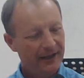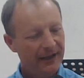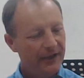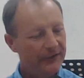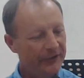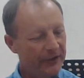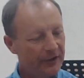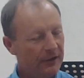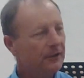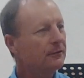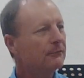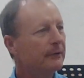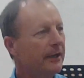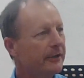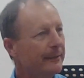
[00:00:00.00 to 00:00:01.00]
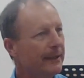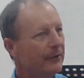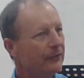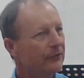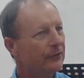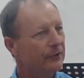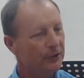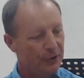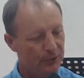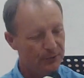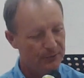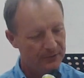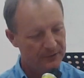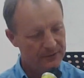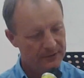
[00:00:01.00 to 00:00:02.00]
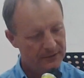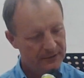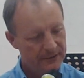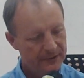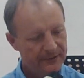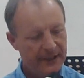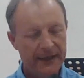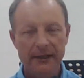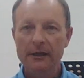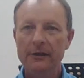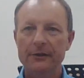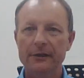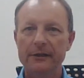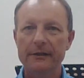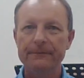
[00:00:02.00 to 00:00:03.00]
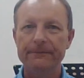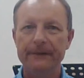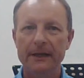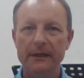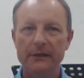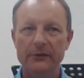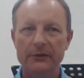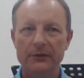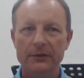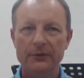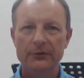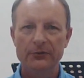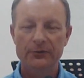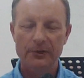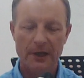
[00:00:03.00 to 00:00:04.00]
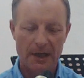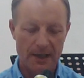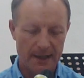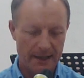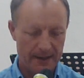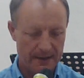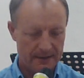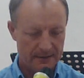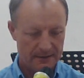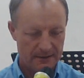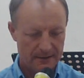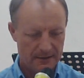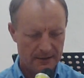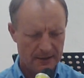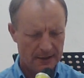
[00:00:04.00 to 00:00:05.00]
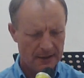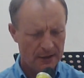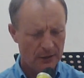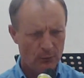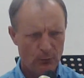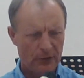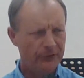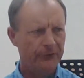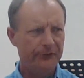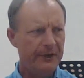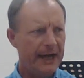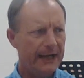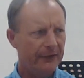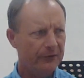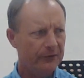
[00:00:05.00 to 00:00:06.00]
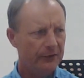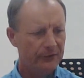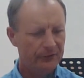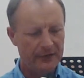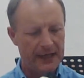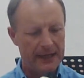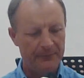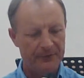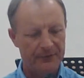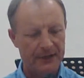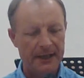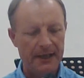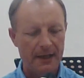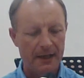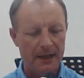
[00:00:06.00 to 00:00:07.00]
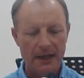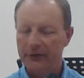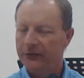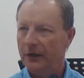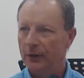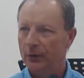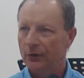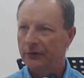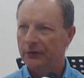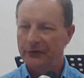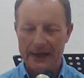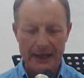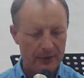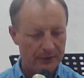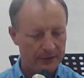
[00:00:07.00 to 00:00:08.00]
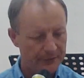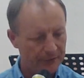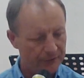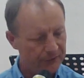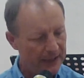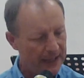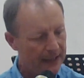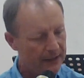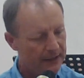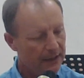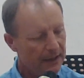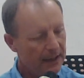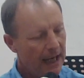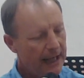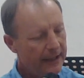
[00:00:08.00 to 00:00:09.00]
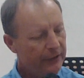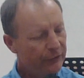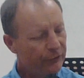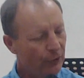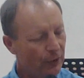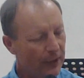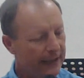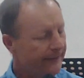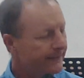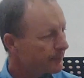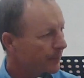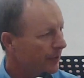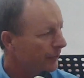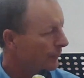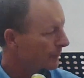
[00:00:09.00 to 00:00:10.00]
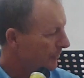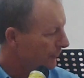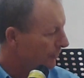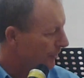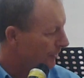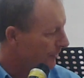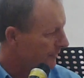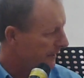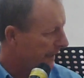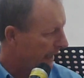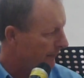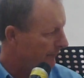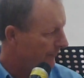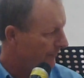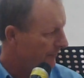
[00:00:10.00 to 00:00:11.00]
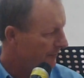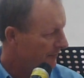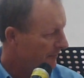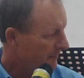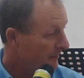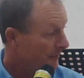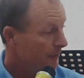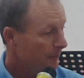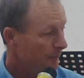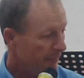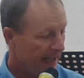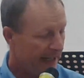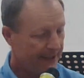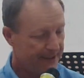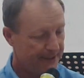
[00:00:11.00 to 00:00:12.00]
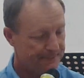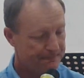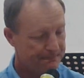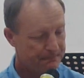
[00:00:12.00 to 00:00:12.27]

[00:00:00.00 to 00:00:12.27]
Until round about noon. Then he heard a faint sigh. What's that? Snapped the king as he looked down at the stack, and he saw at the bottom a turtle named Mac,